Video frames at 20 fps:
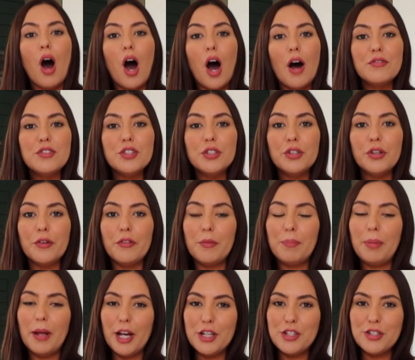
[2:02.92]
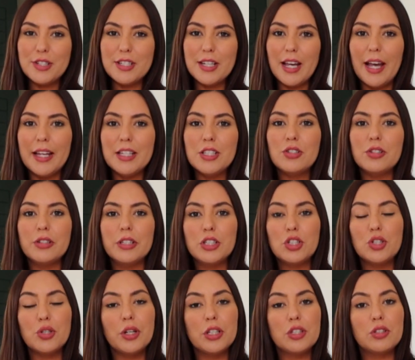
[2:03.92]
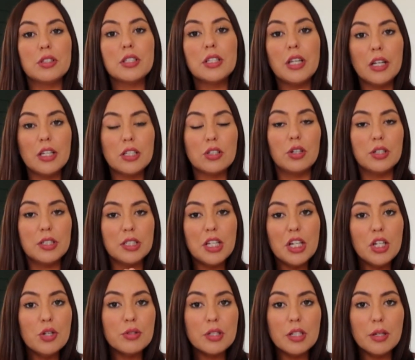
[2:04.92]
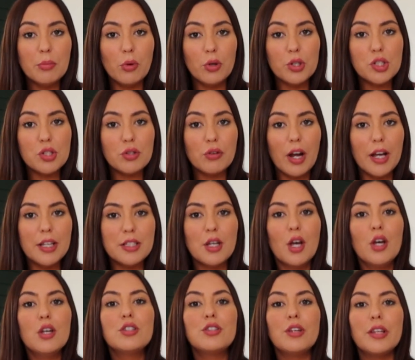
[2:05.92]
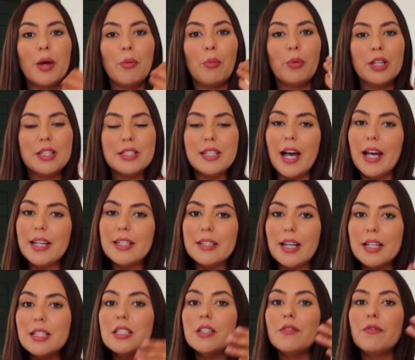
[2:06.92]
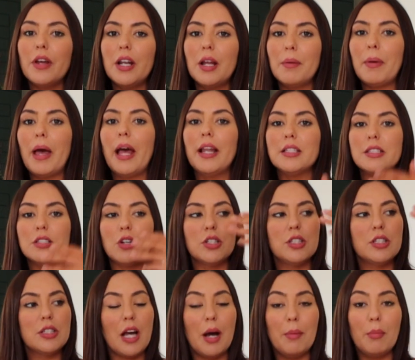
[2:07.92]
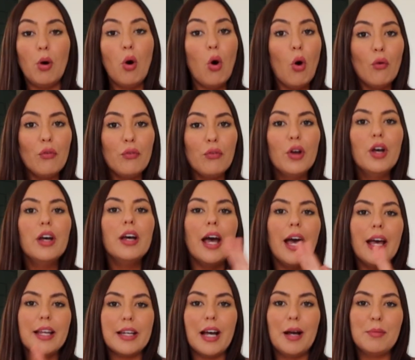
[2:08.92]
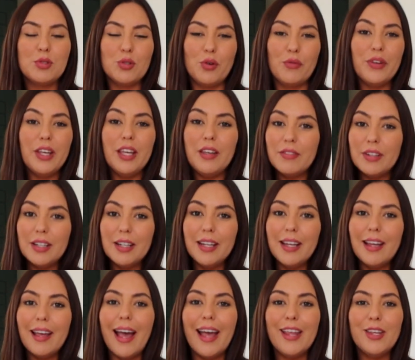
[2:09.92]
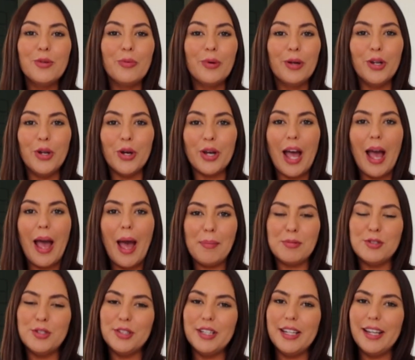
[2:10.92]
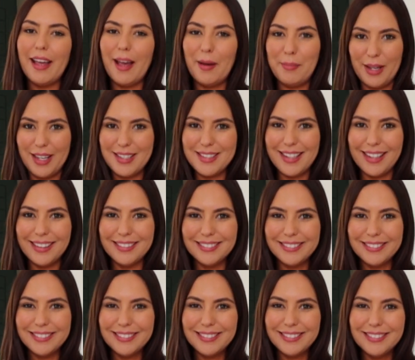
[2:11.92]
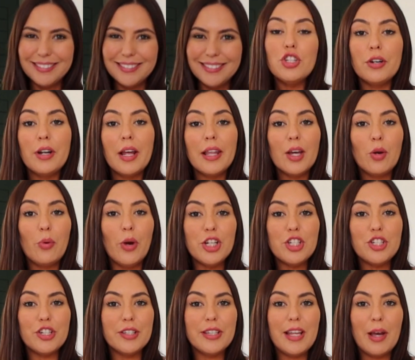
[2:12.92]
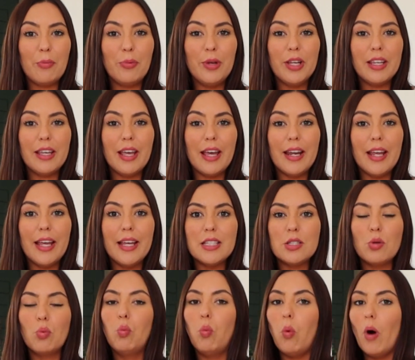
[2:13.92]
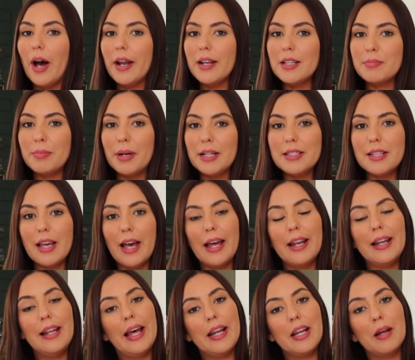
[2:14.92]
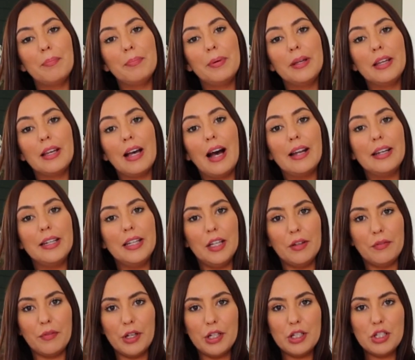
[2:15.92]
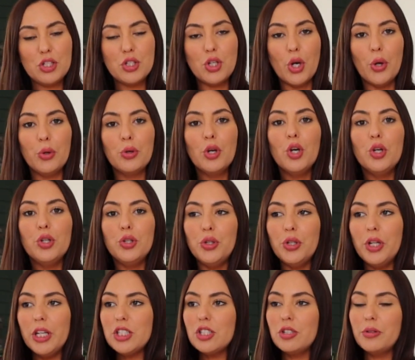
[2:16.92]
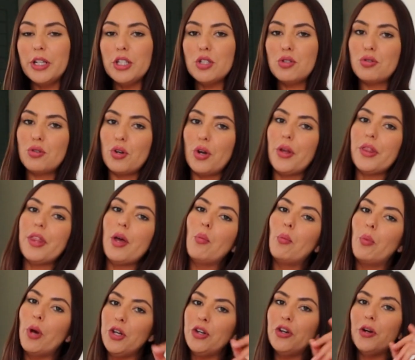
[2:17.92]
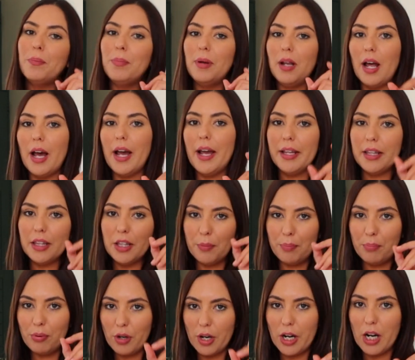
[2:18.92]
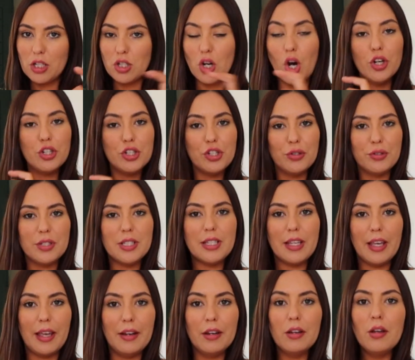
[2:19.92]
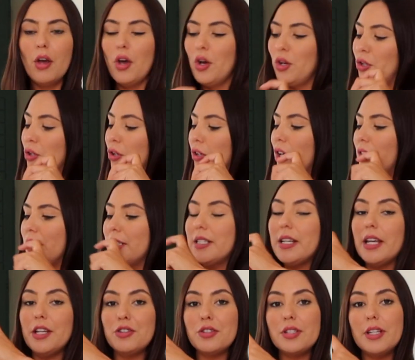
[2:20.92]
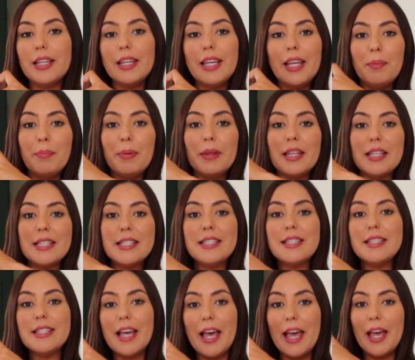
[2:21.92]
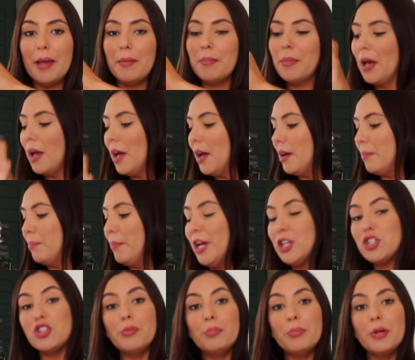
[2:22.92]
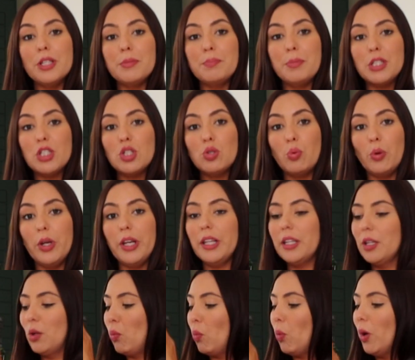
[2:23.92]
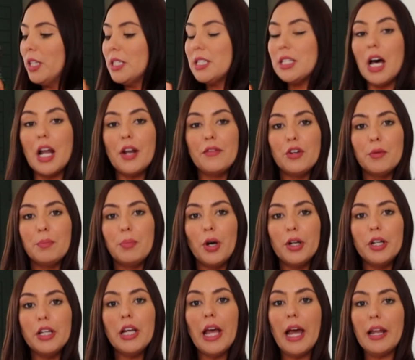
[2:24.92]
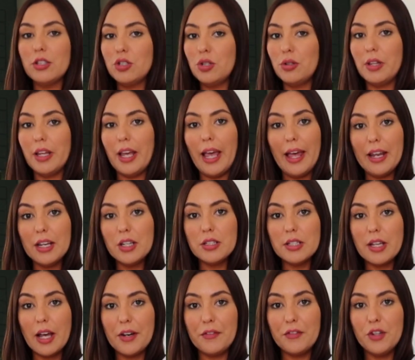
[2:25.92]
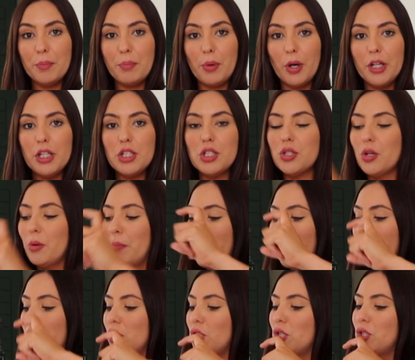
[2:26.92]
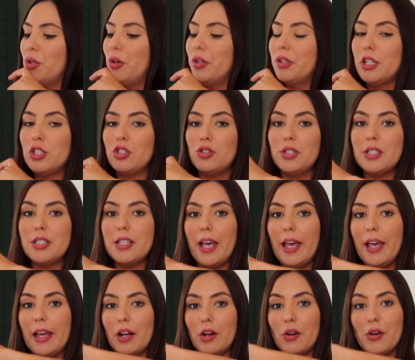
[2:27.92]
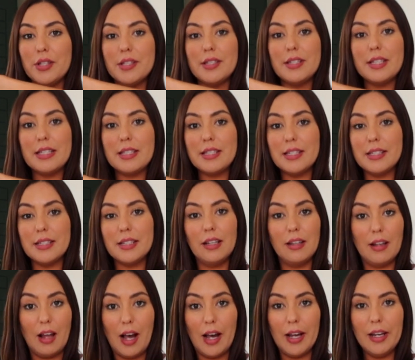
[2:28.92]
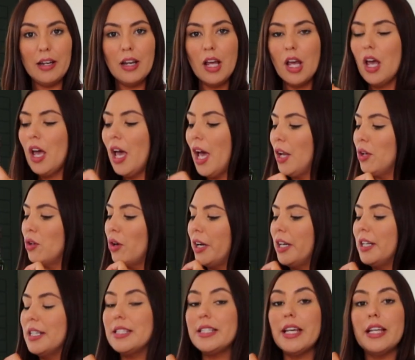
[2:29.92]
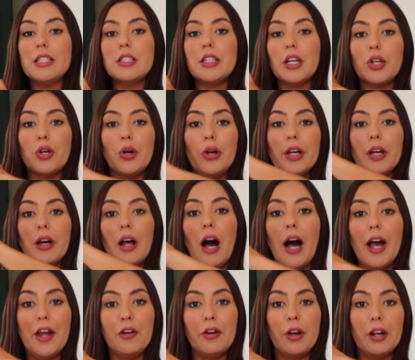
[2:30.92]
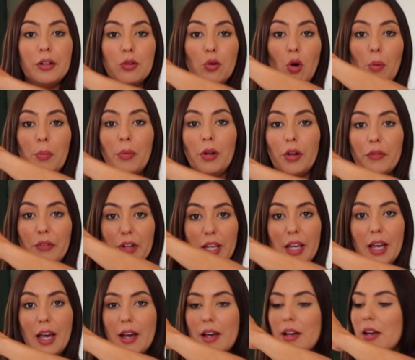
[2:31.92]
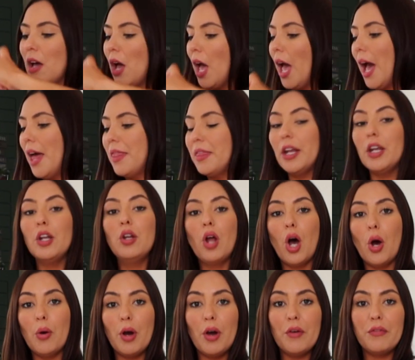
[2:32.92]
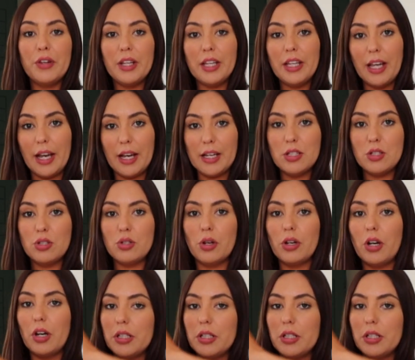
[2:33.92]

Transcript: after you've applied your tan, to ensure that your skin is continuously moisturized, so that when the tan does develop and starts to come off, it comes off evenly and you will look absolutely amazing. So another question that we get is, why does my tan land up being uneven? So you need to ensure that when you're applying the product onto your skin, you're continuously keeping the same measurement between the one side of your body and to the end side of your body. So making sure that you stay in a consistent line, and not in a sense that going higher and normal over here and then low over here. So